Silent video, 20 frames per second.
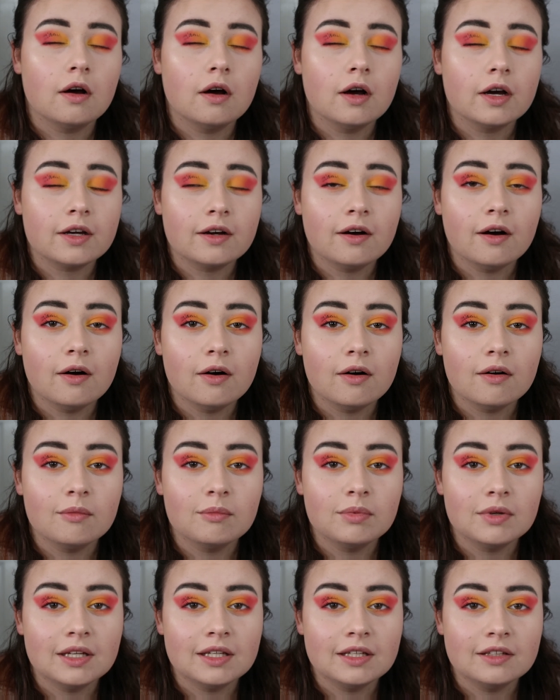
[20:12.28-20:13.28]
I can't
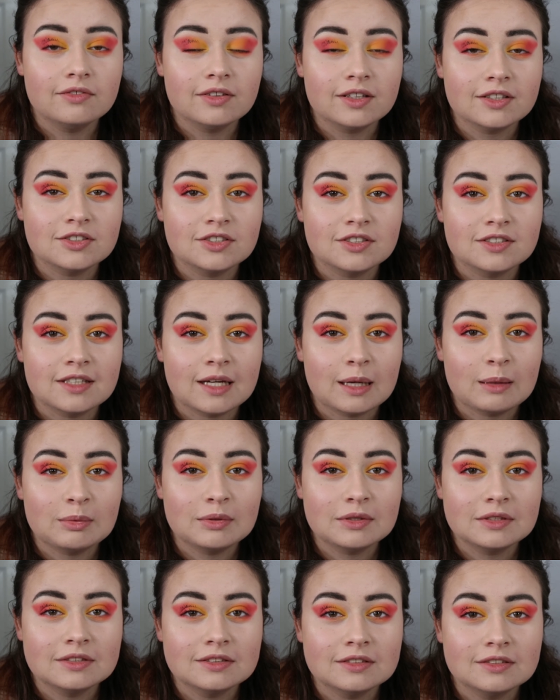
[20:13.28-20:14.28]
believe that's just
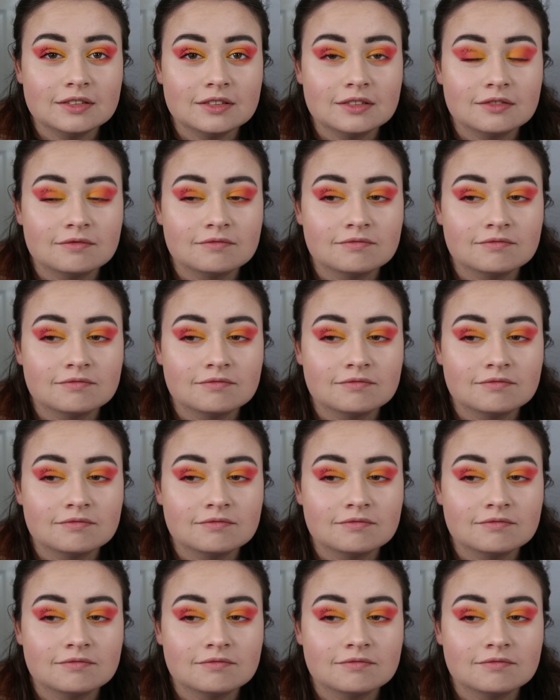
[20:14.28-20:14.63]
happened.